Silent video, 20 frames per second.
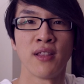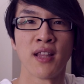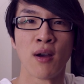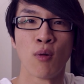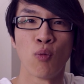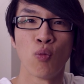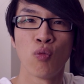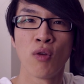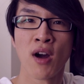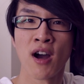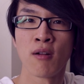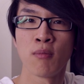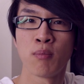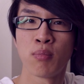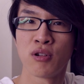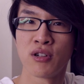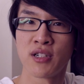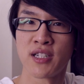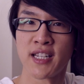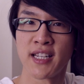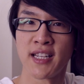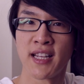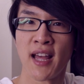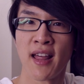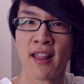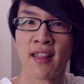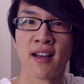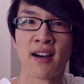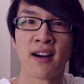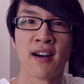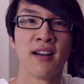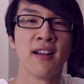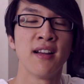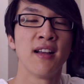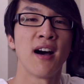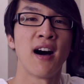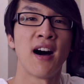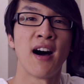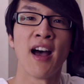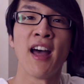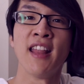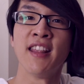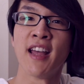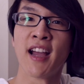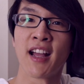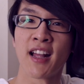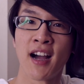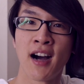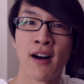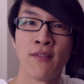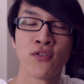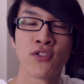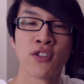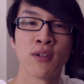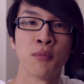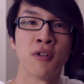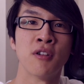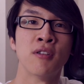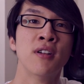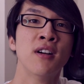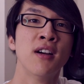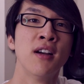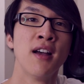They're well put together and they're comfortable.